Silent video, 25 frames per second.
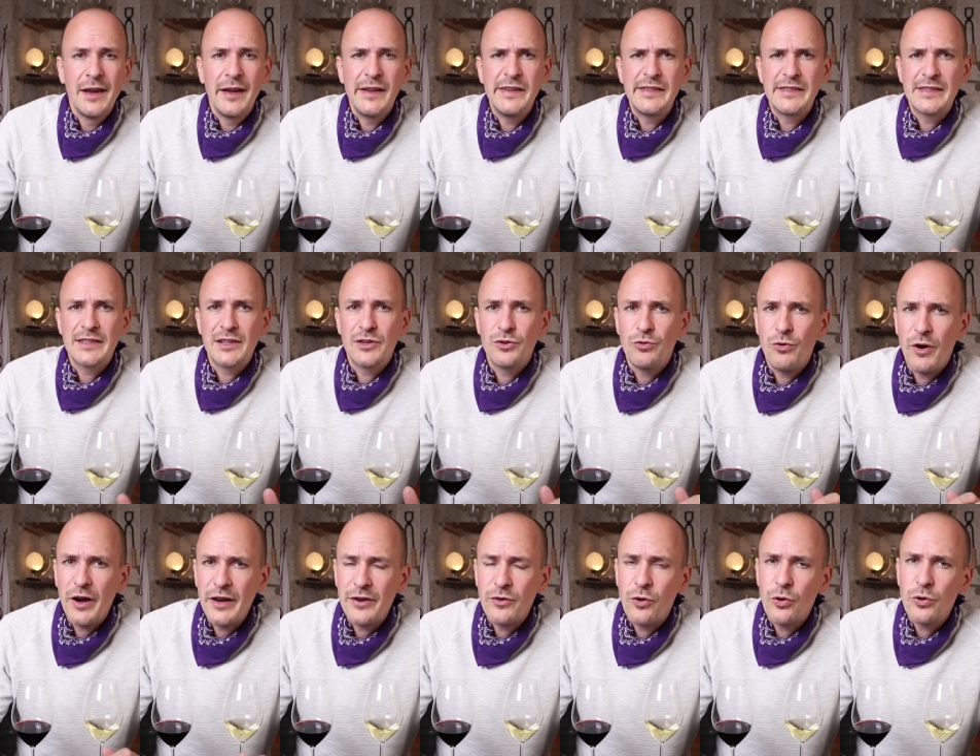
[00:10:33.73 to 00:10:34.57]
It's
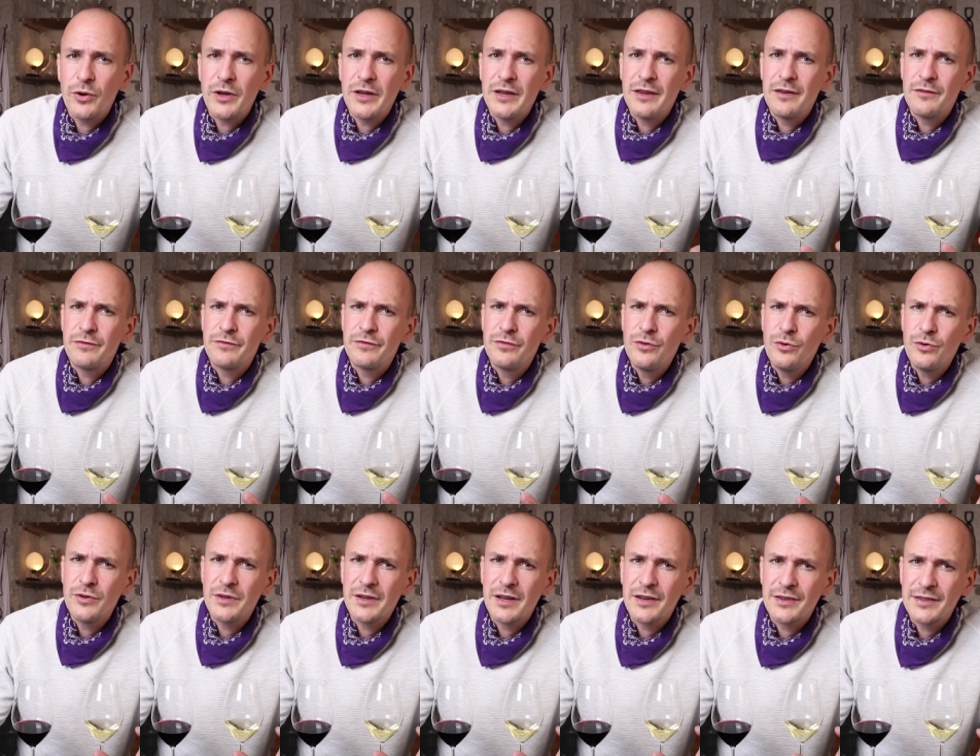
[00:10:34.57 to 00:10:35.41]
quite oaky, the
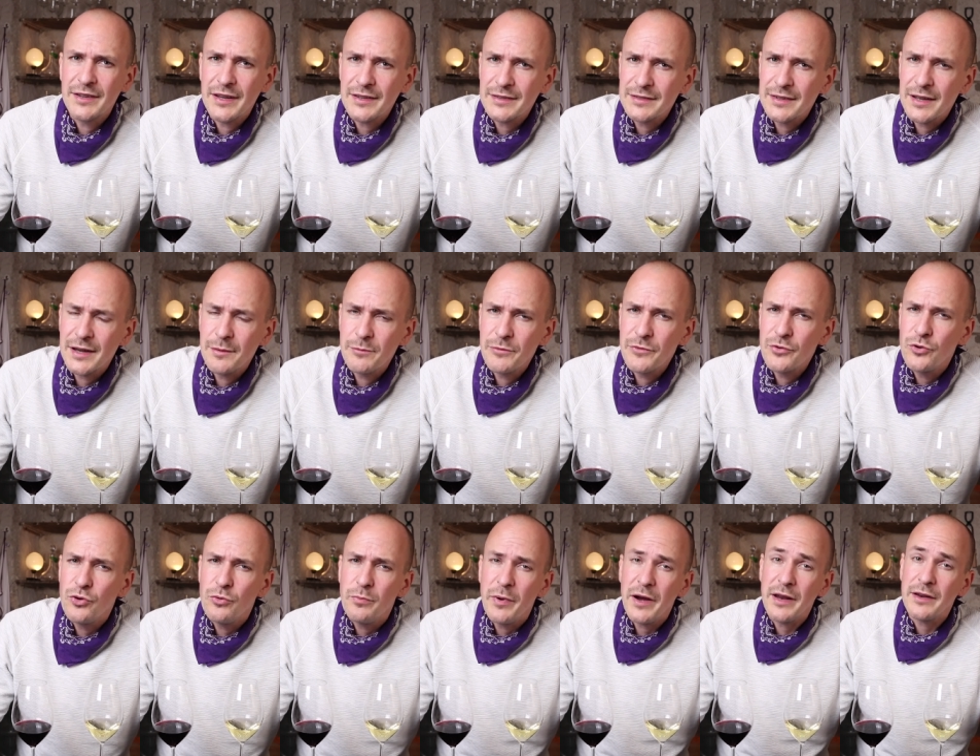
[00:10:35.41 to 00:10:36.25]
fruit doesn't come
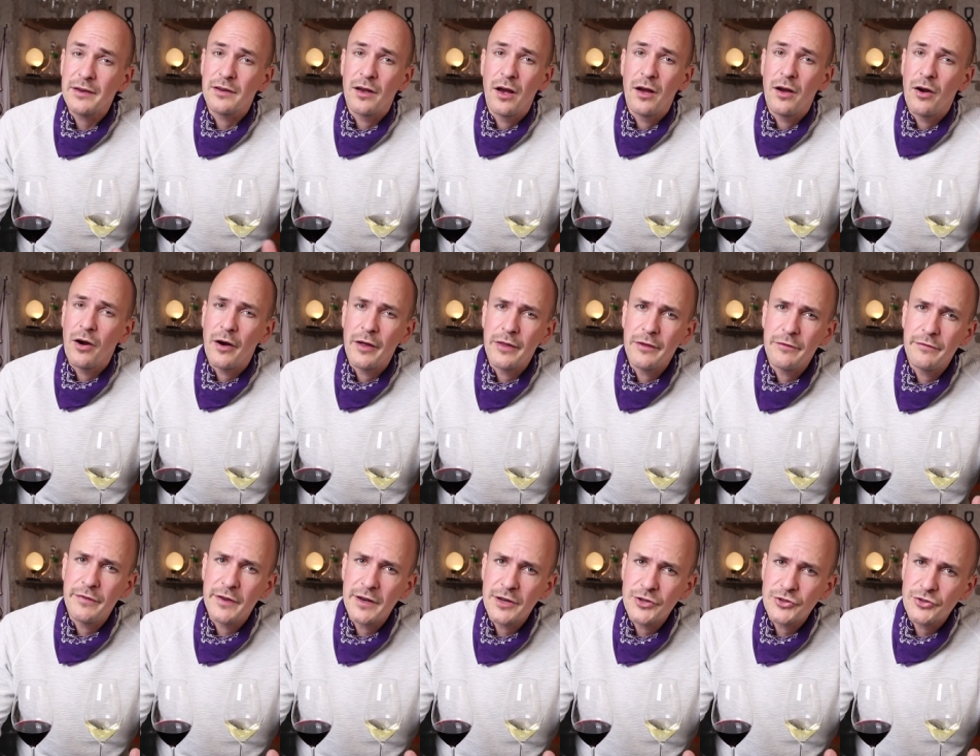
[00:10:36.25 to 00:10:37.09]
through, but on
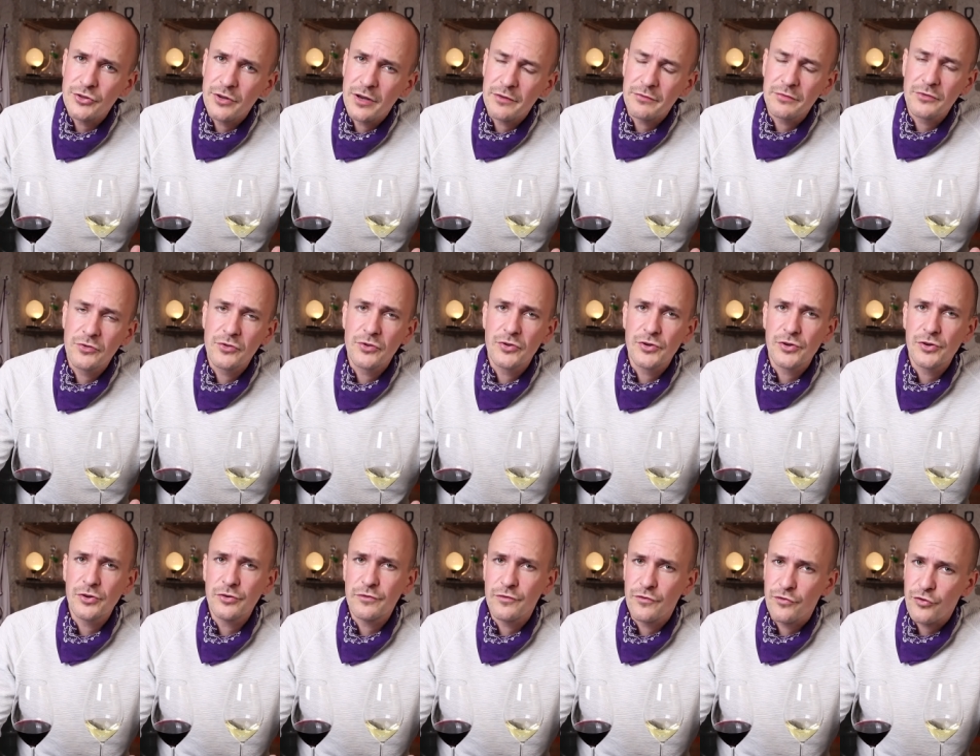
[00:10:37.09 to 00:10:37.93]
the finish you have
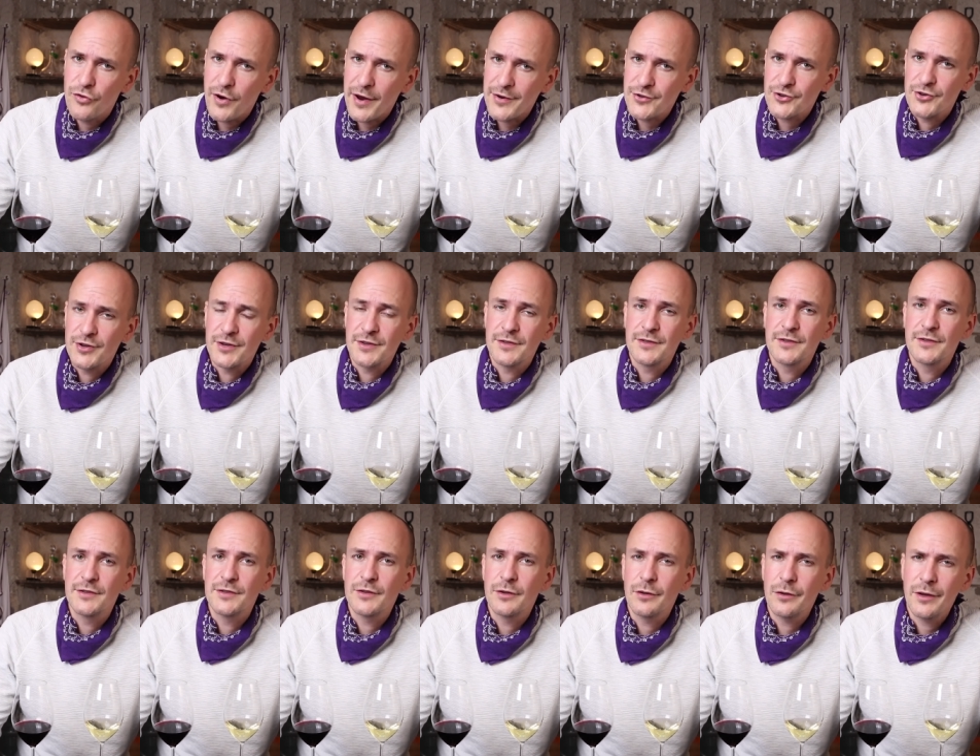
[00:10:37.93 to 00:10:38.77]
good
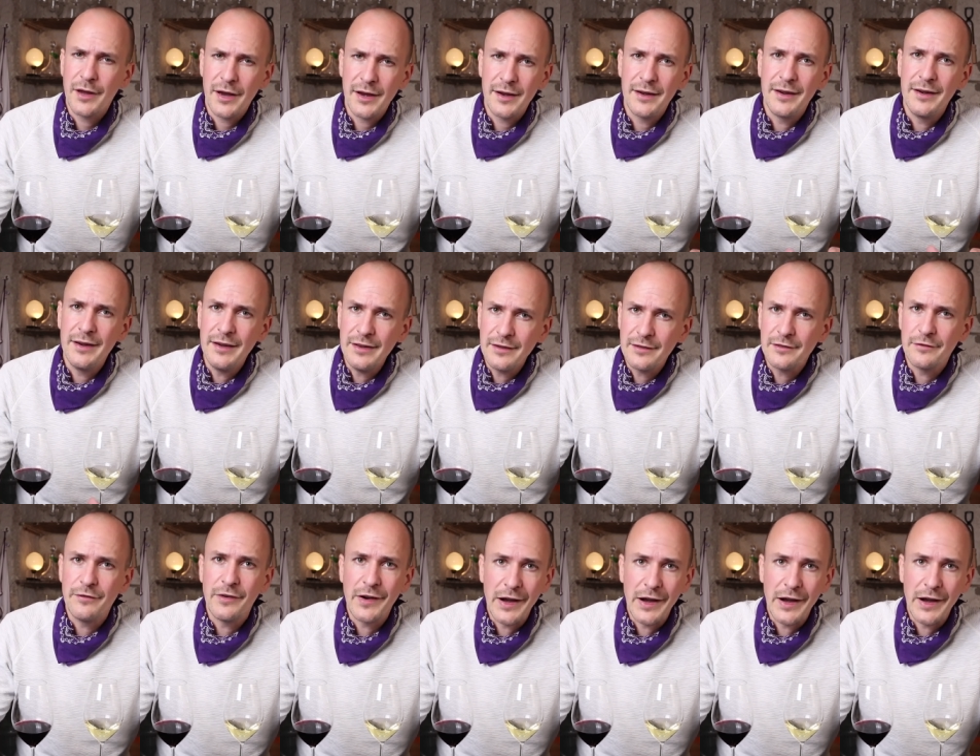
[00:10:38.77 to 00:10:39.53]
freshness, so there is